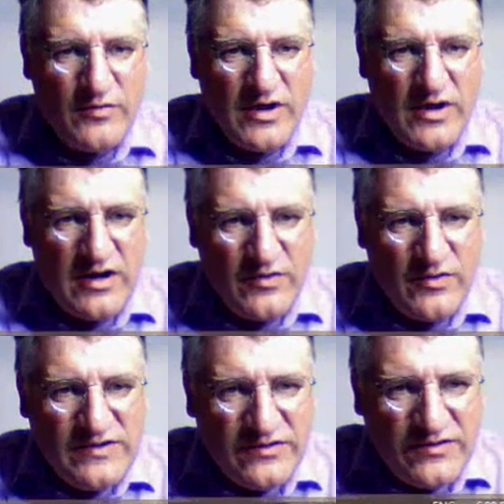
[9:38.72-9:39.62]
Well,
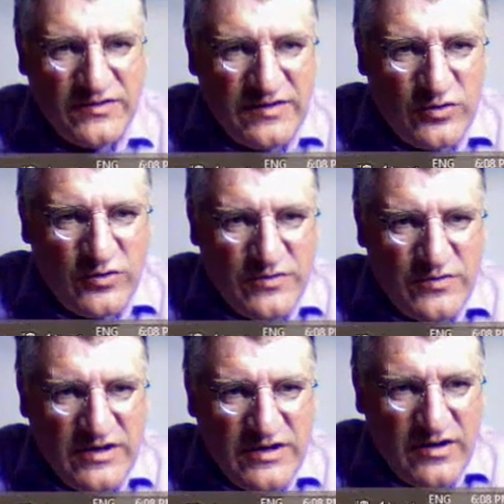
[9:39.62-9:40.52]
it doesn't seem to
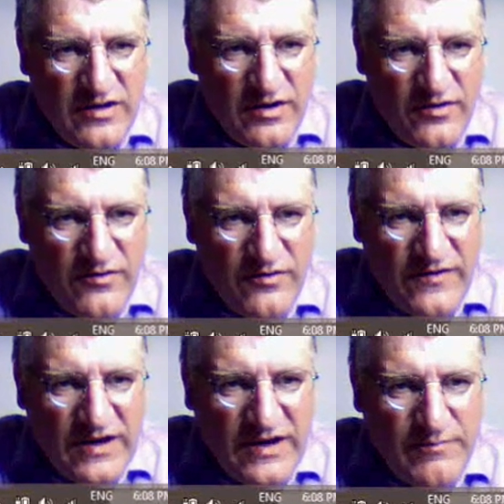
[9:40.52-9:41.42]
be
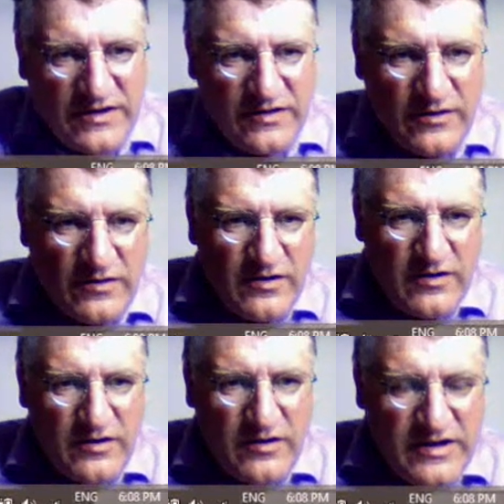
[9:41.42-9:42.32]
very
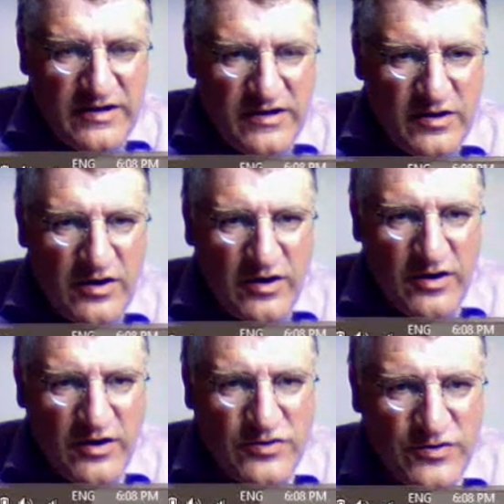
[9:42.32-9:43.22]
particularly
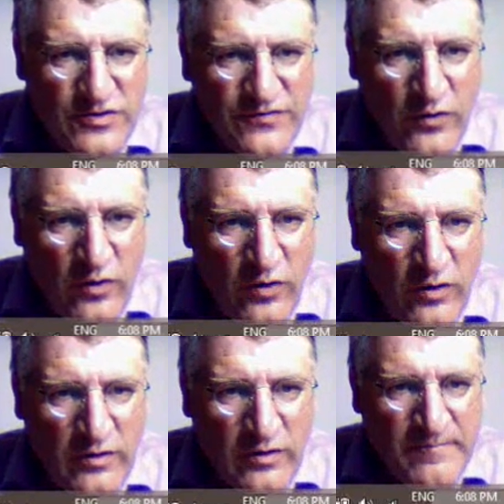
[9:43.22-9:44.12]

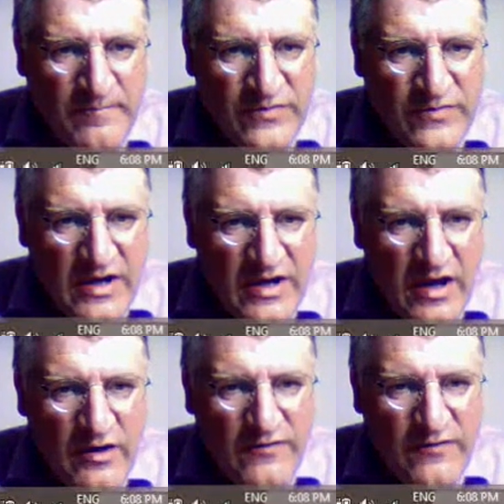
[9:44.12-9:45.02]
useful.
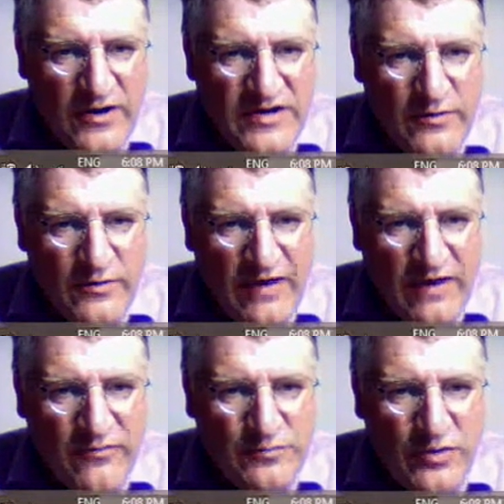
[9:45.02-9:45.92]
However, here we have
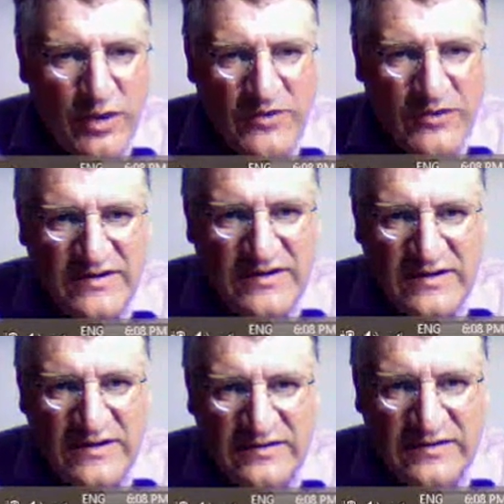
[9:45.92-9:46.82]
root
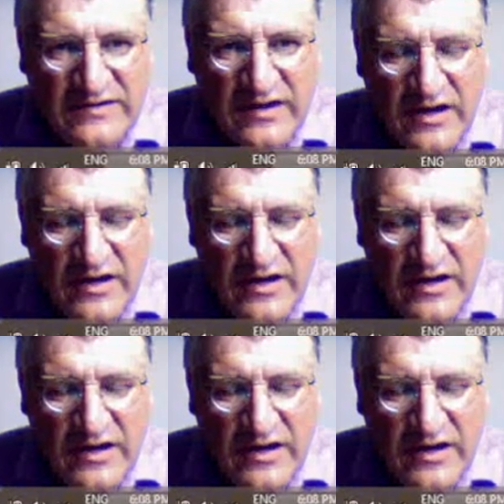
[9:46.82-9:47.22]
properties.